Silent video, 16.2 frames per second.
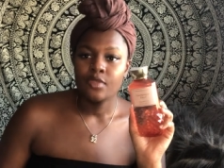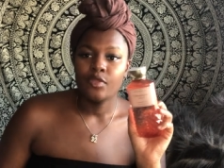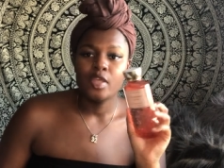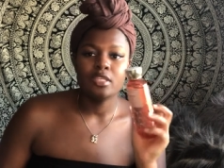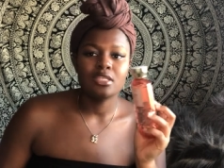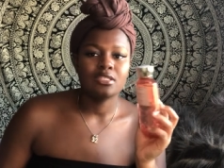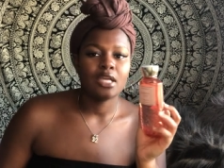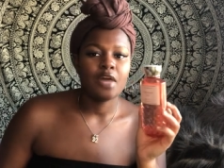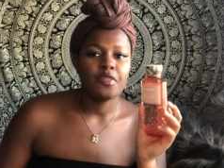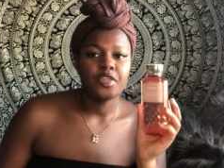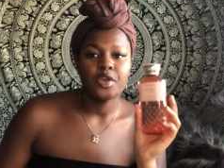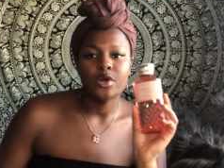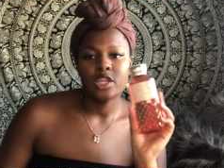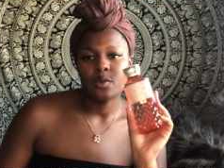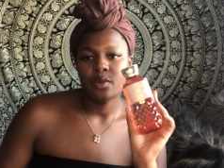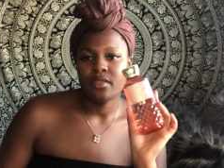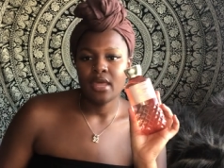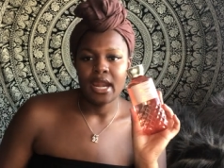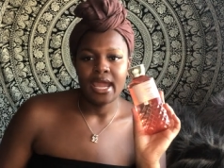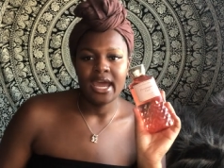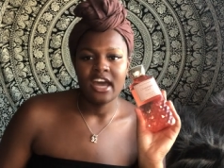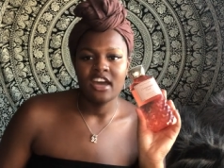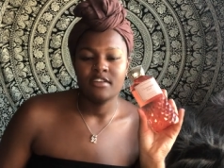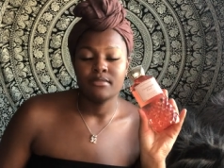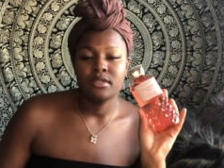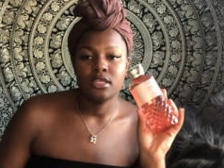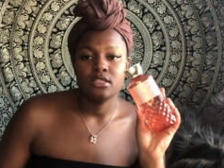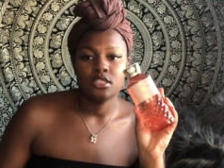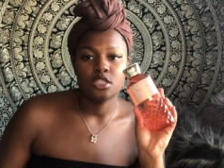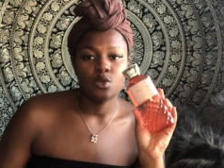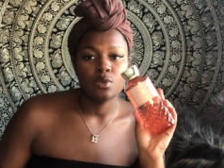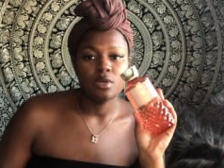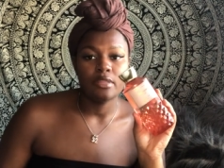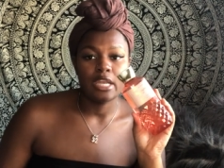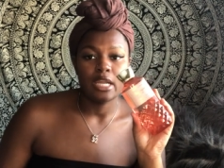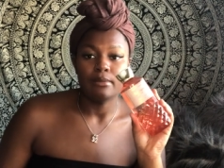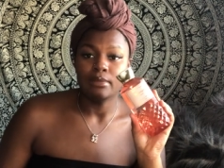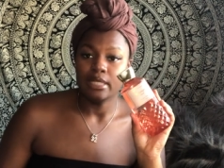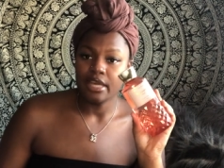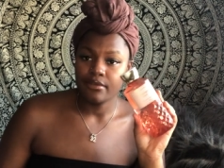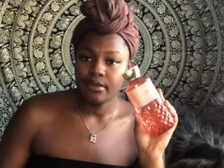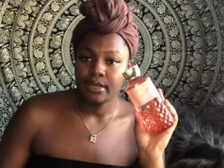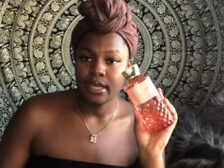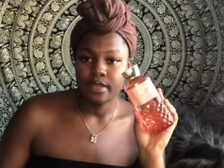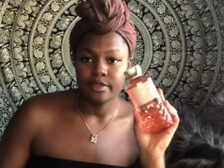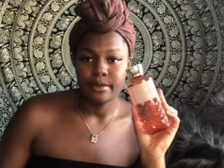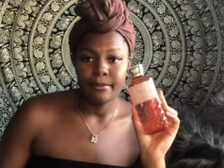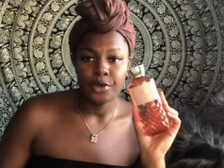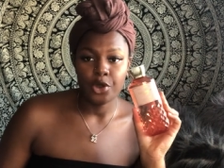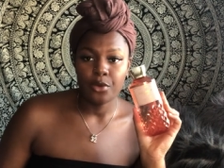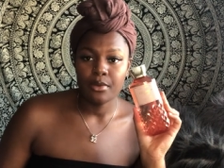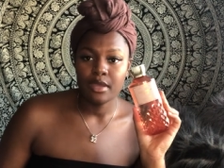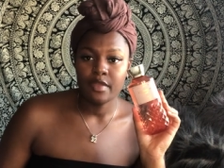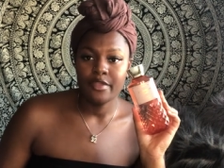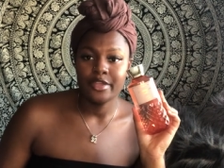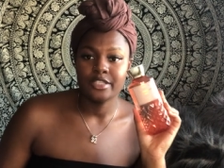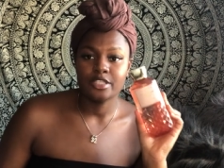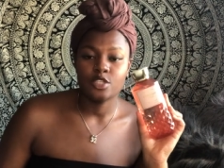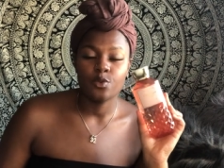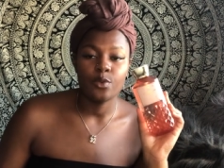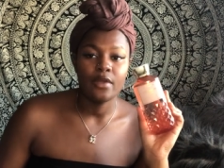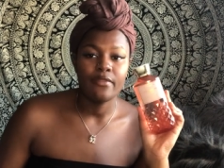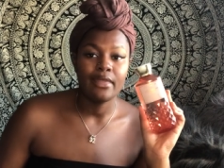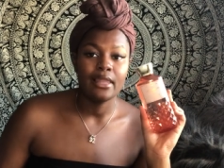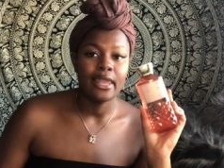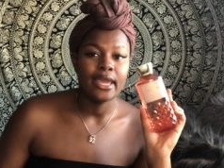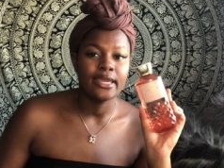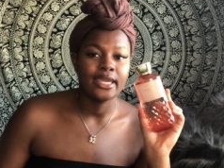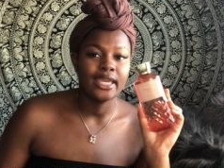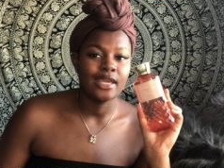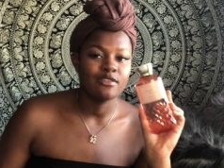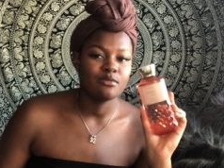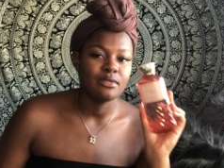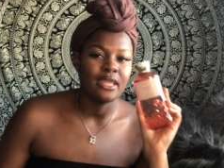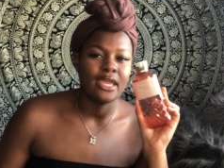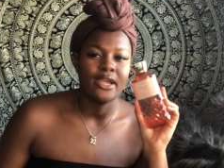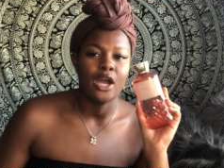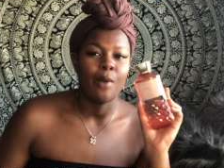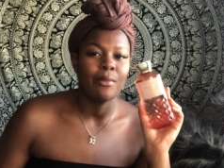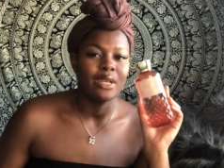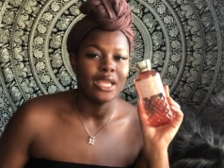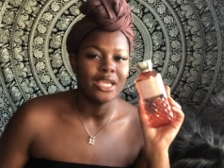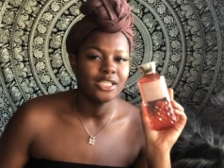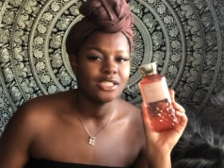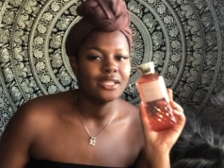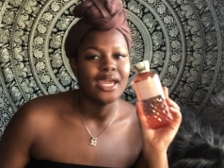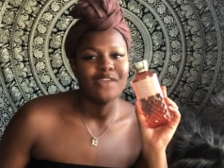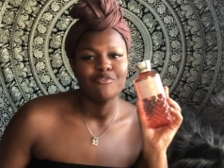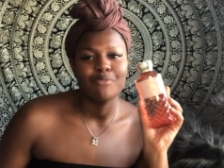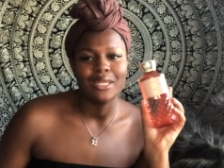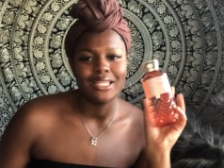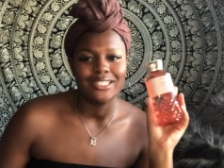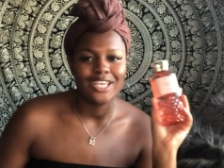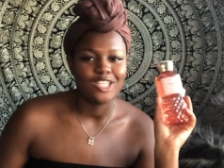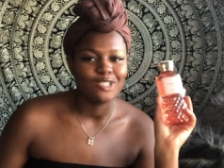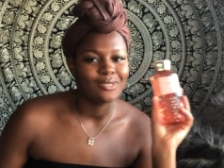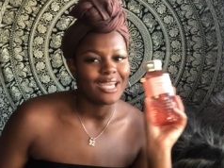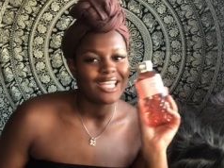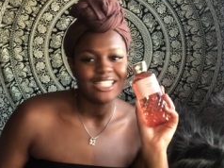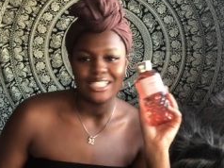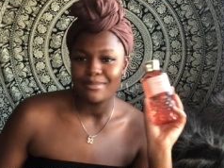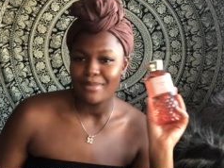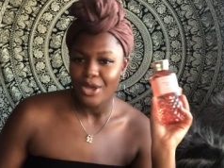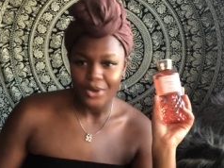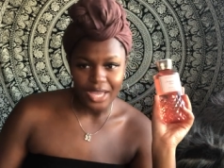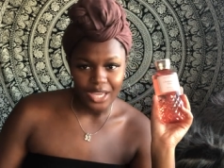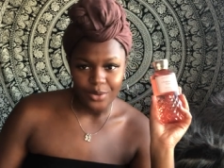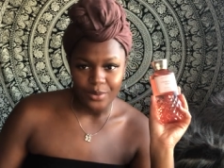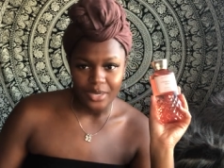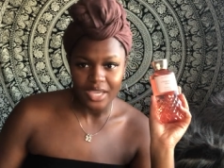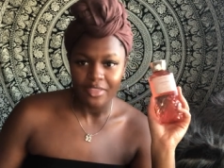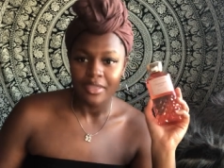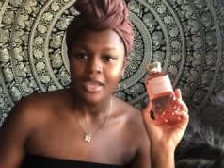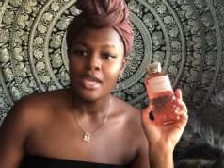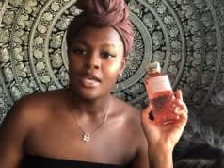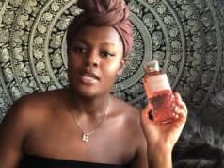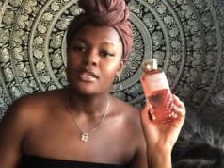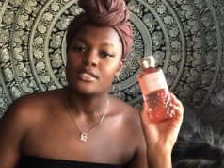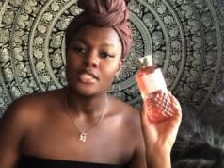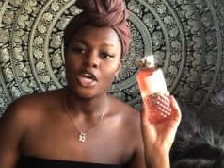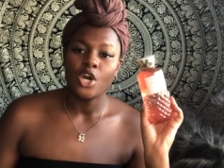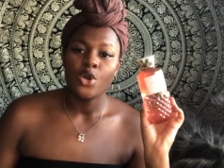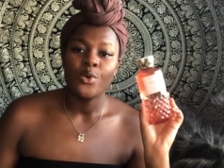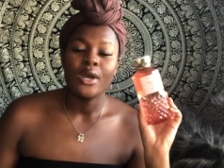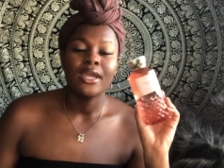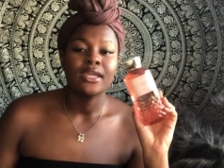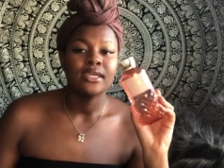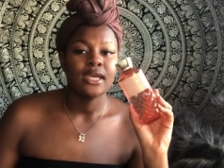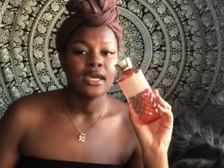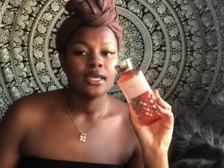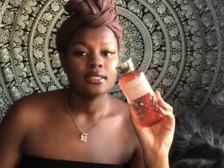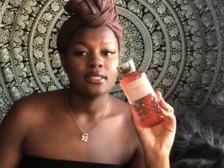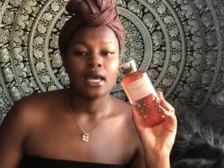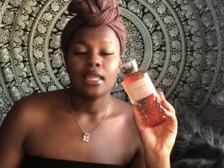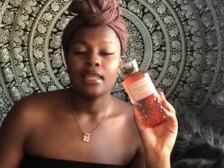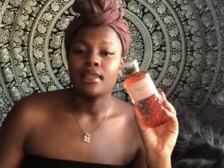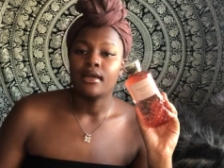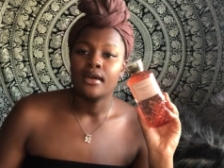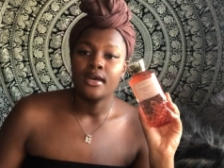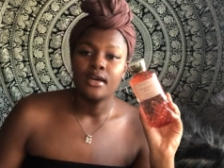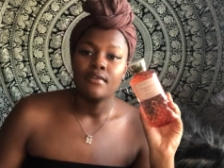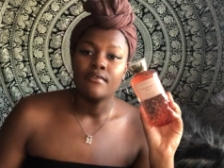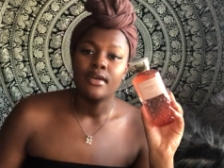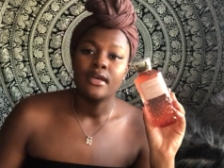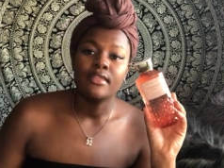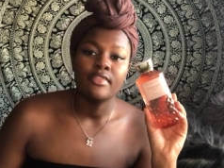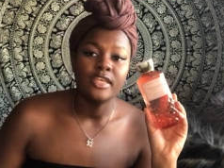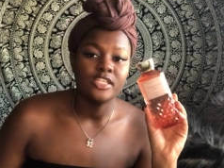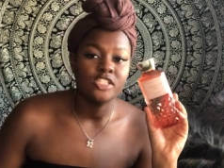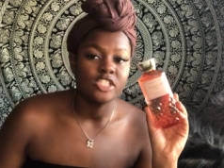This is not the only one that I have, but this is the one that I'm loving at the moment. This is the one that like gives me that combination that everybody tells me I smell good with. So yes, I love this